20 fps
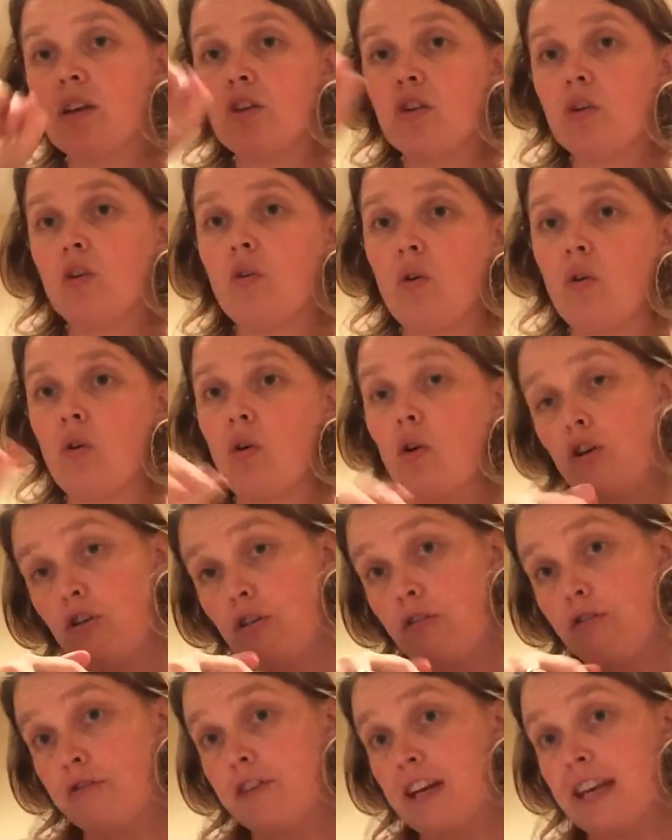Your
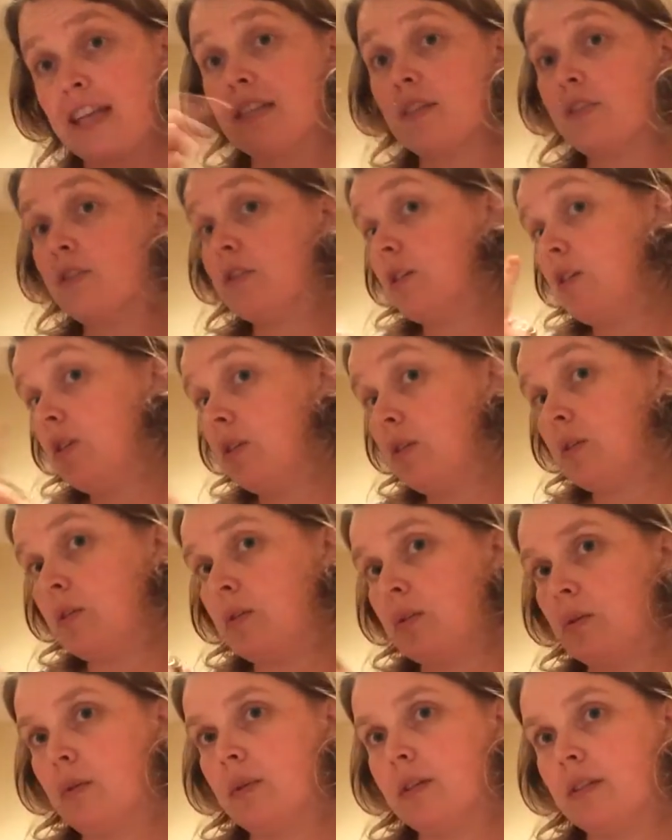friends
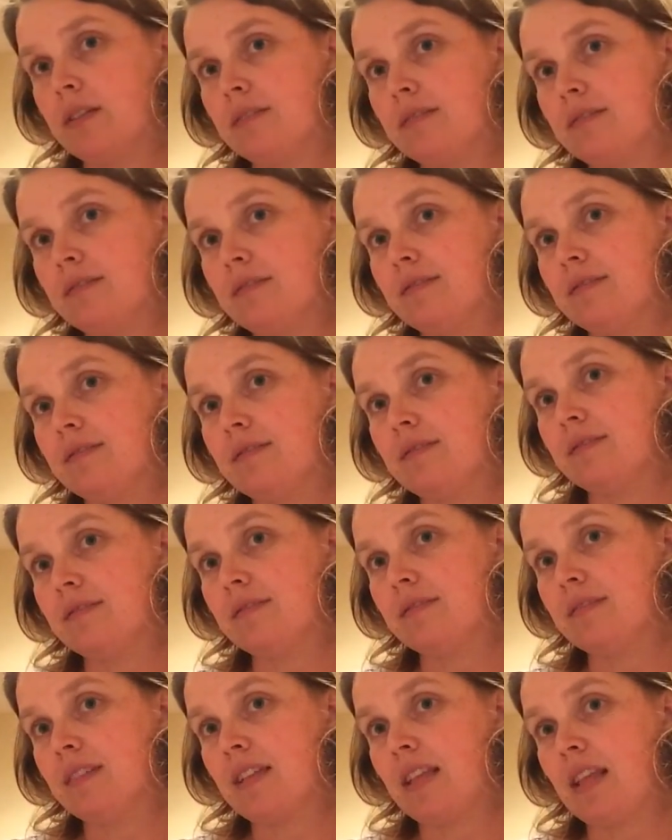who?
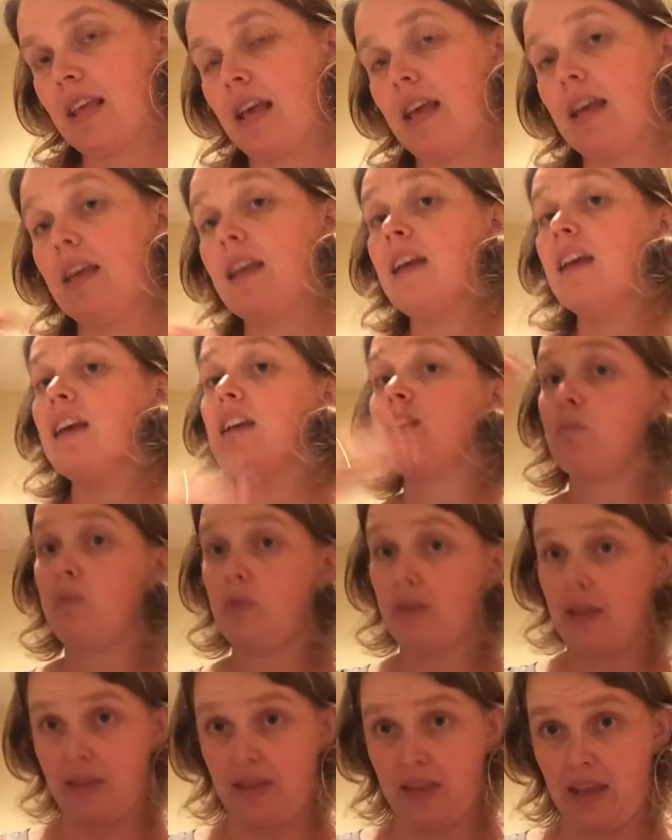Okay, you put
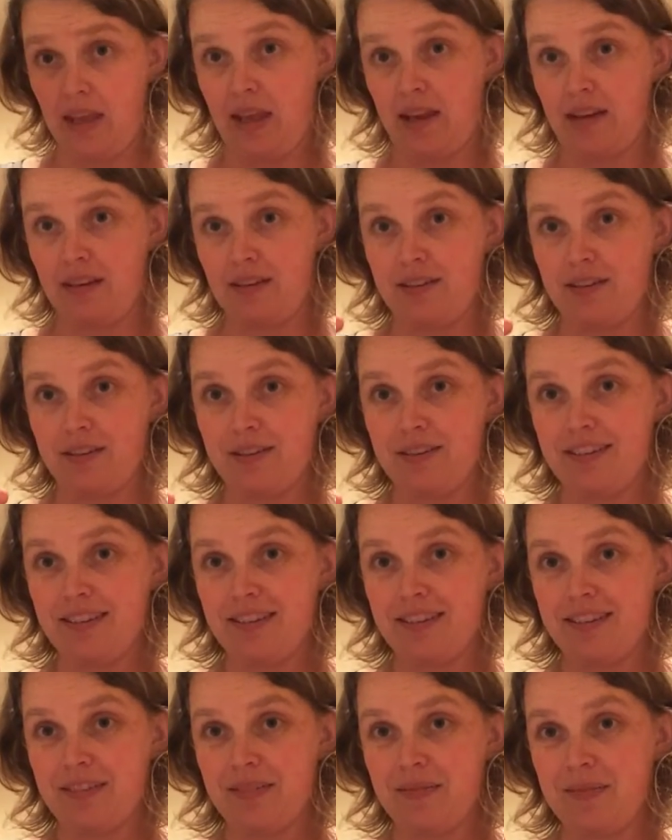it at the end.
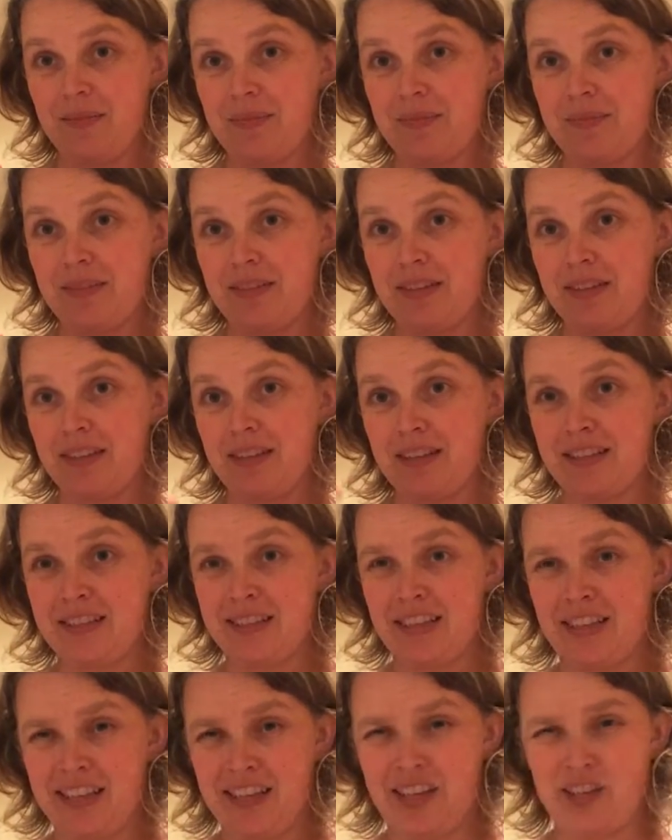
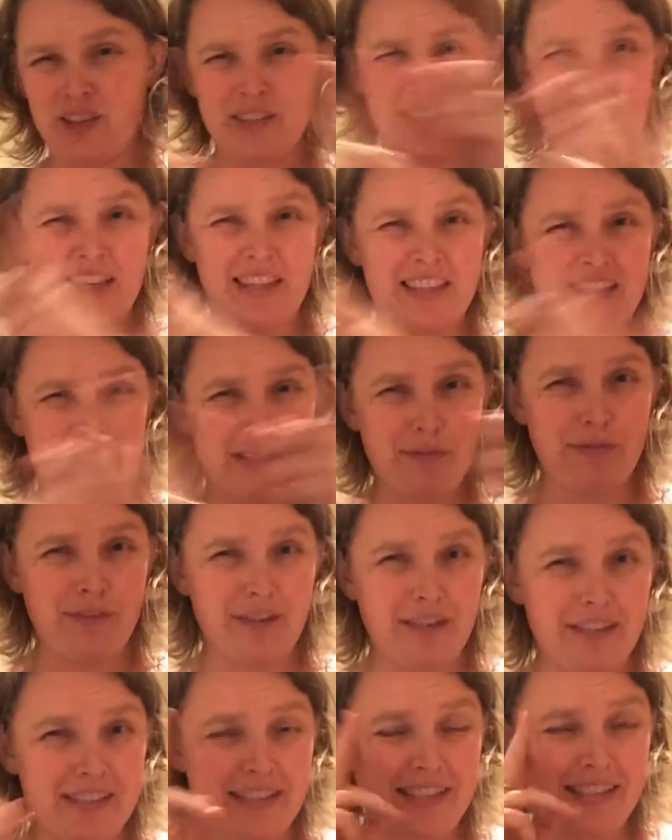See, can you see the
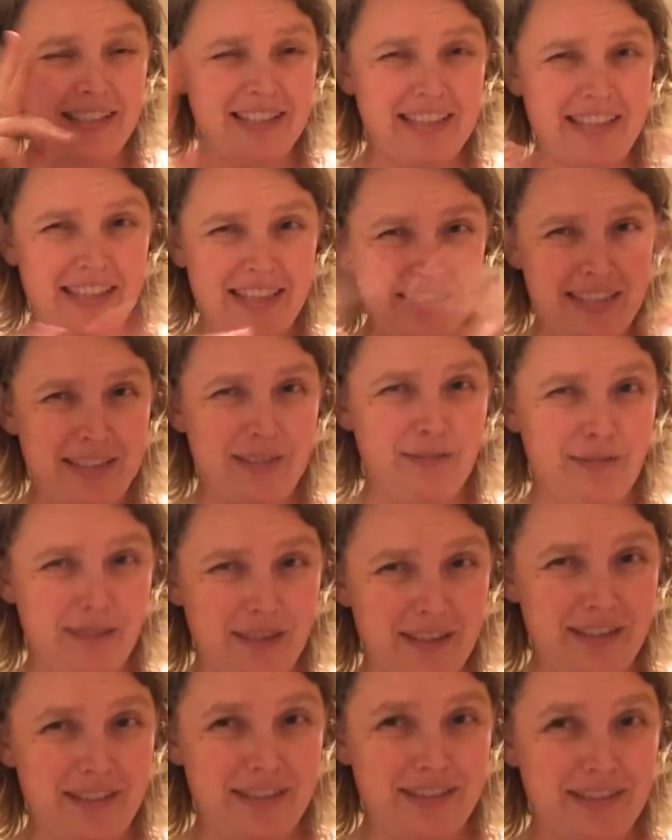difference? See the
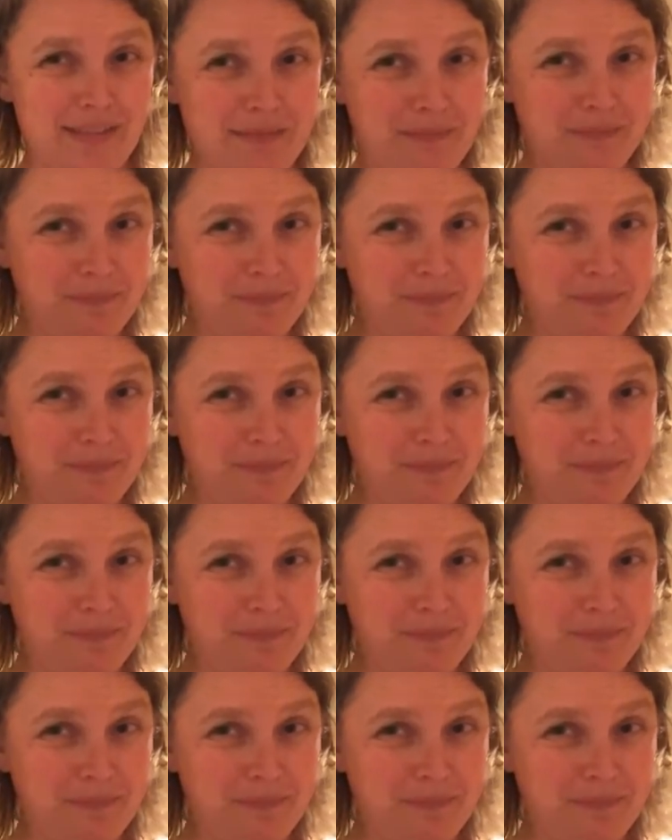difference?